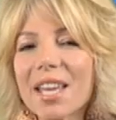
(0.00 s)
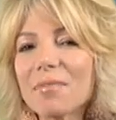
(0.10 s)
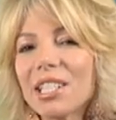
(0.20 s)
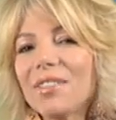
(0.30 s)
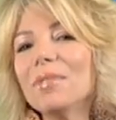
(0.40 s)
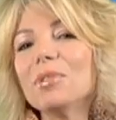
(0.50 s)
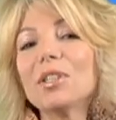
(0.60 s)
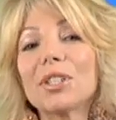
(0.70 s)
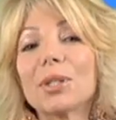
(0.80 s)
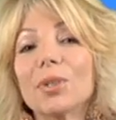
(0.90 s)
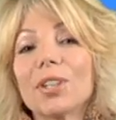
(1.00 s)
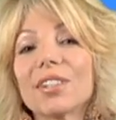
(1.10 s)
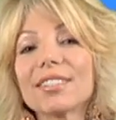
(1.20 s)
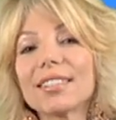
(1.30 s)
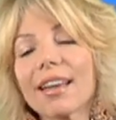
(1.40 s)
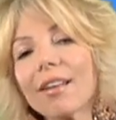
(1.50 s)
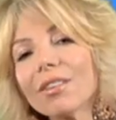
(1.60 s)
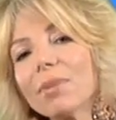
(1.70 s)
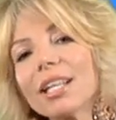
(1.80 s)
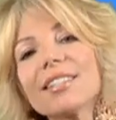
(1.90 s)
MTV Movie Awards. Now,
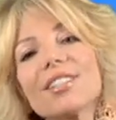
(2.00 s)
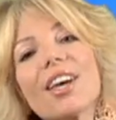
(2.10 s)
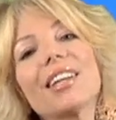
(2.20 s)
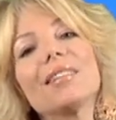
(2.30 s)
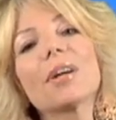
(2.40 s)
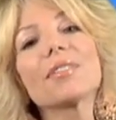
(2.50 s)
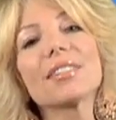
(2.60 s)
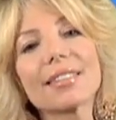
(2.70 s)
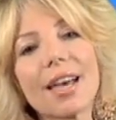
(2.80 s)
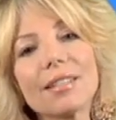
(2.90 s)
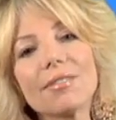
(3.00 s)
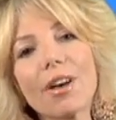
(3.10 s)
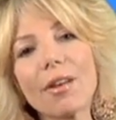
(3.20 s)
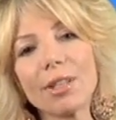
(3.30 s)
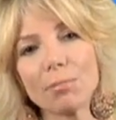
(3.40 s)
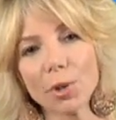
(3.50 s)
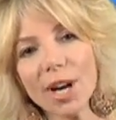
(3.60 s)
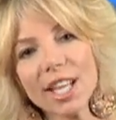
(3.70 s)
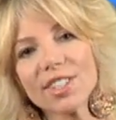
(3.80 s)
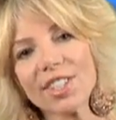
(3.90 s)
everybody's talking about the stunt involving
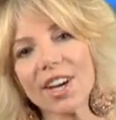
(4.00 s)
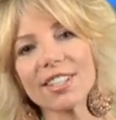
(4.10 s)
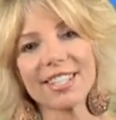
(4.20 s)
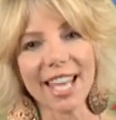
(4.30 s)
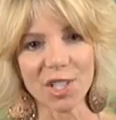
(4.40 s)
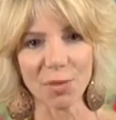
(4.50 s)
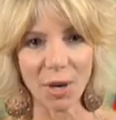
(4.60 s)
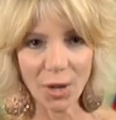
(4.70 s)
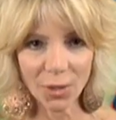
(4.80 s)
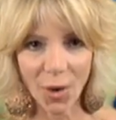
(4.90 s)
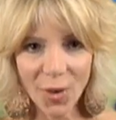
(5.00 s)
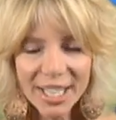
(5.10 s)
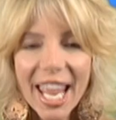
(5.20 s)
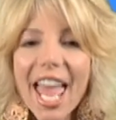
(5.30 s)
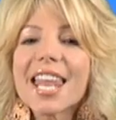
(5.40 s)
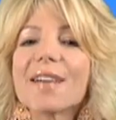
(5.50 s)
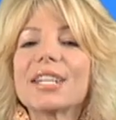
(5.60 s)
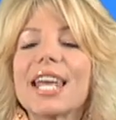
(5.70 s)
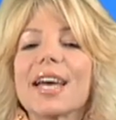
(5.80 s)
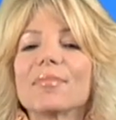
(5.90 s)
Borat star Sacha Baron Cohen and
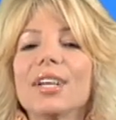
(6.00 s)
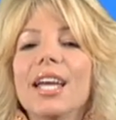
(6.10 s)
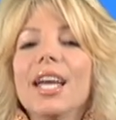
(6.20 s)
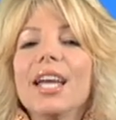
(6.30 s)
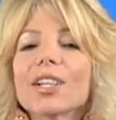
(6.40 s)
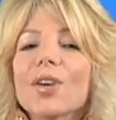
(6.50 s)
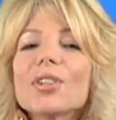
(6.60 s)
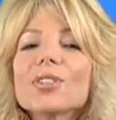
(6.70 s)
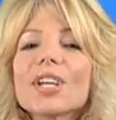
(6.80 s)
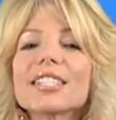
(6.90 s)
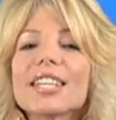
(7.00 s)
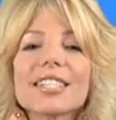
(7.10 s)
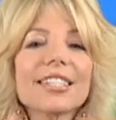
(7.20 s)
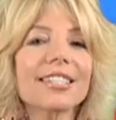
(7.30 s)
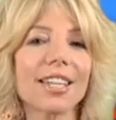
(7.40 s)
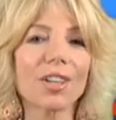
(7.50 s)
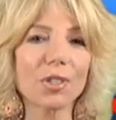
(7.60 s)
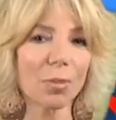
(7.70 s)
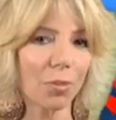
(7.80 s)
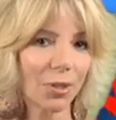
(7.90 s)
Eminem. Cohen dressed as his
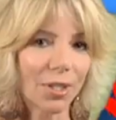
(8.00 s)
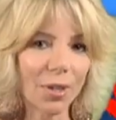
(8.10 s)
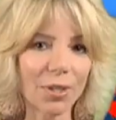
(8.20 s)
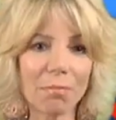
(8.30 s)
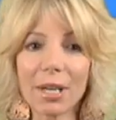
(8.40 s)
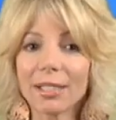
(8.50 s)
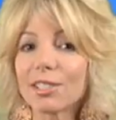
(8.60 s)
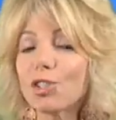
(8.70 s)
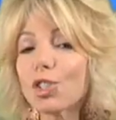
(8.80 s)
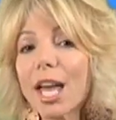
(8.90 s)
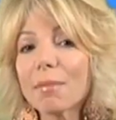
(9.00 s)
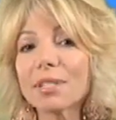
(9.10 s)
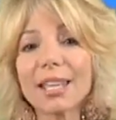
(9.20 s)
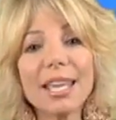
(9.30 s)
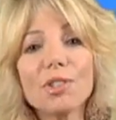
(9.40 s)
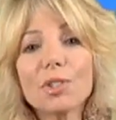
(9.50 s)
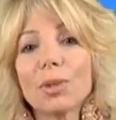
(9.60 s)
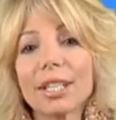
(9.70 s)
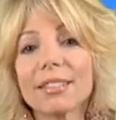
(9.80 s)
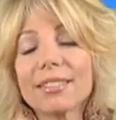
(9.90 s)
character Bruno in buttless chaps, angel
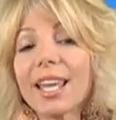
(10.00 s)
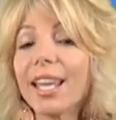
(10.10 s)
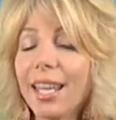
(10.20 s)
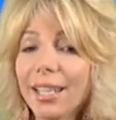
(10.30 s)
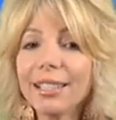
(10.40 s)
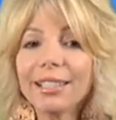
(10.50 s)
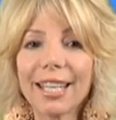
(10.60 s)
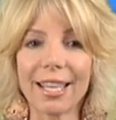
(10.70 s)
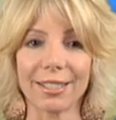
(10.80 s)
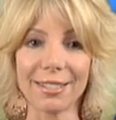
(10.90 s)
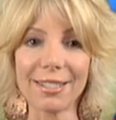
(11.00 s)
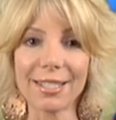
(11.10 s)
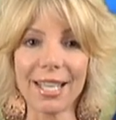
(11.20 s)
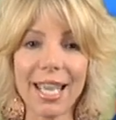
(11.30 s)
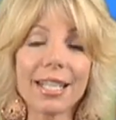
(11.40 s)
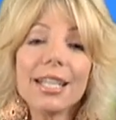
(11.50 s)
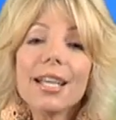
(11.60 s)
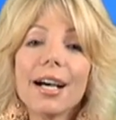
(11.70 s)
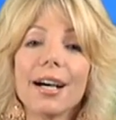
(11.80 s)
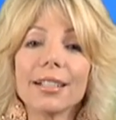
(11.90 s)
wings, and little else. And
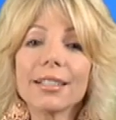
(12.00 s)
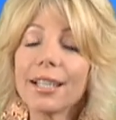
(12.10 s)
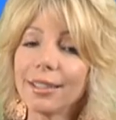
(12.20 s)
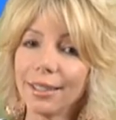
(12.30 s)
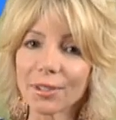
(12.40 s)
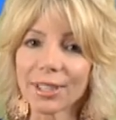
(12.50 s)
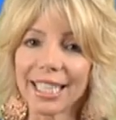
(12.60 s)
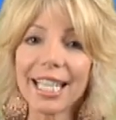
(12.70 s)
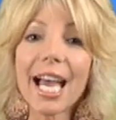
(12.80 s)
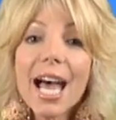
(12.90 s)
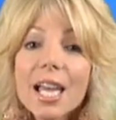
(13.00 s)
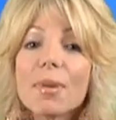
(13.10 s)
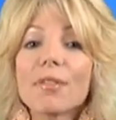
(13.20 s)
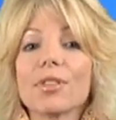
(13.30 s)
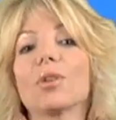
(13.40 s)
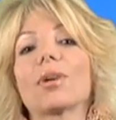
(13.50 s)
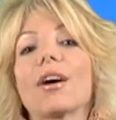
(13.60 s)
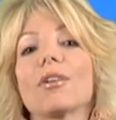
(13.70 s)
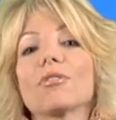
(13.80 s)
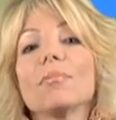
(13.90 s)
he hung, literally, high above the
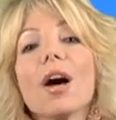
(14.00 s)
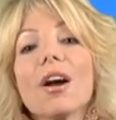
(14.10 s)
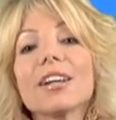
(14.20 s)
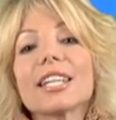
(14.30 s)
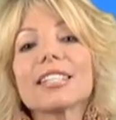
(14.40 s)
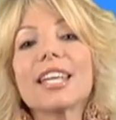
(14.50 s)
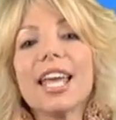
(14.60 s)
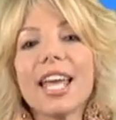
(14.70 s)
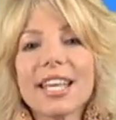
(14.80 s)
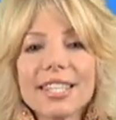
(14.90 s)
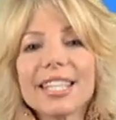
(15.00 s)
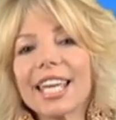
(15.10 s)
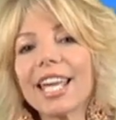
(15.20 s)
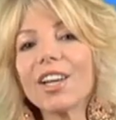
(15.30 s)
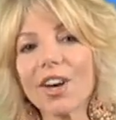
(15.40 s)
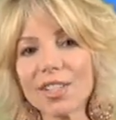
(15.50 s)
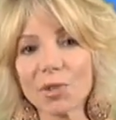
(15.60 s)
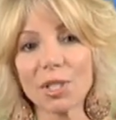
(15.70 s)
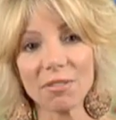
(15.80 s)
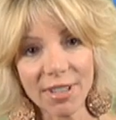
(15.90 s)
crowd from a harness as the gay
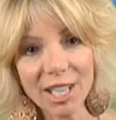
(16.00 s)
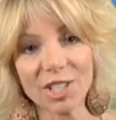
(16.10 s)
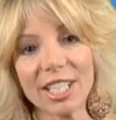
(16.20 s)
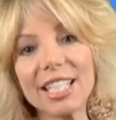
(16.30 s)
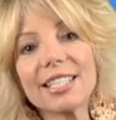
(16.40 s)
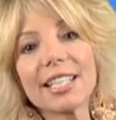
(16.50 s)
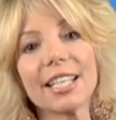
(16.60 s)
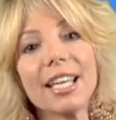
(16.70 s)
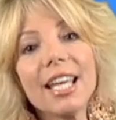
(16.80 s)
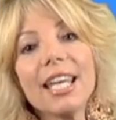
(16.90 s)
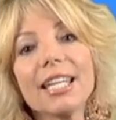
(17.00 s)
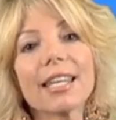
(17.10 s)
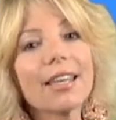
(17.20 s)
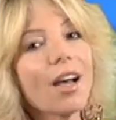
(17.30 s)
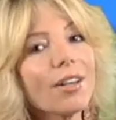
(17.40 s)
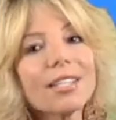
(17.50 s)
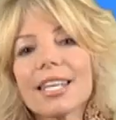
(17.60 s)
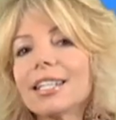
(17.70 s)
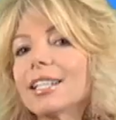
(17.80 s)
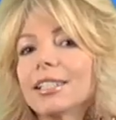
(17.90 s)
Austrian fashionista. Now, the
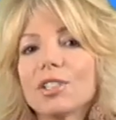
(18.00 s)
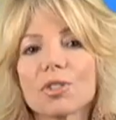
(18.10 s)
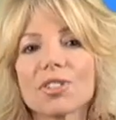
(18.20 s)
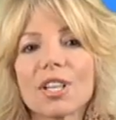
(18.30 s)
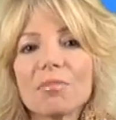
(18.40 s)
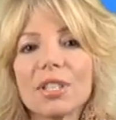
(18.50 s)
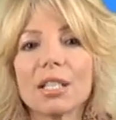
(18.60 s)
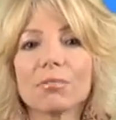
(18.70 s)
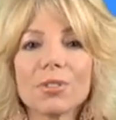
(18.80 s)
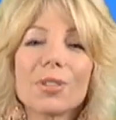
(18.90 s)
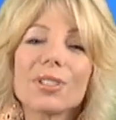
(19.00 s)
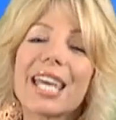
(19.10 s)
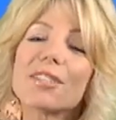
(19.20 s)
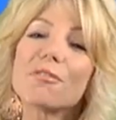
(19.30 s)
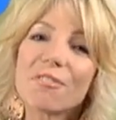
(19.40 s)
harness hit a glitch or something, and Bruno landed